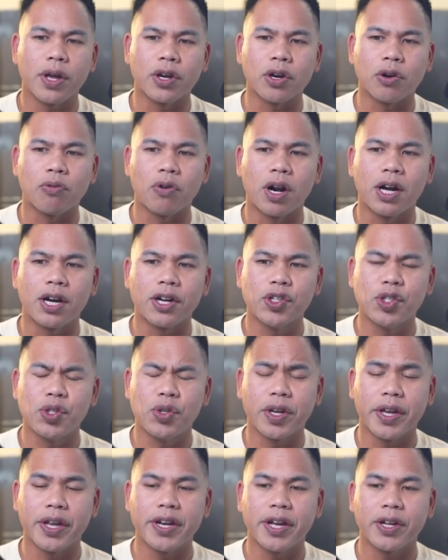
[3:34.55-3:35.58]
across
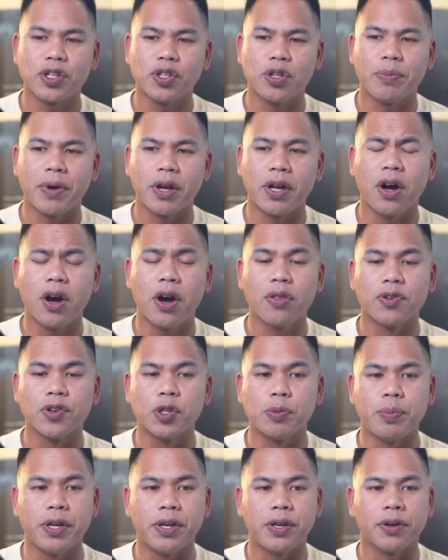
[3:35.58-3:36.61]
to connect to my other
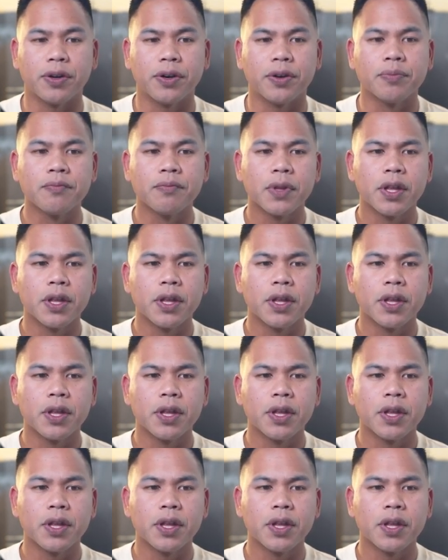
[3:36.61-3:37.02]
speaker,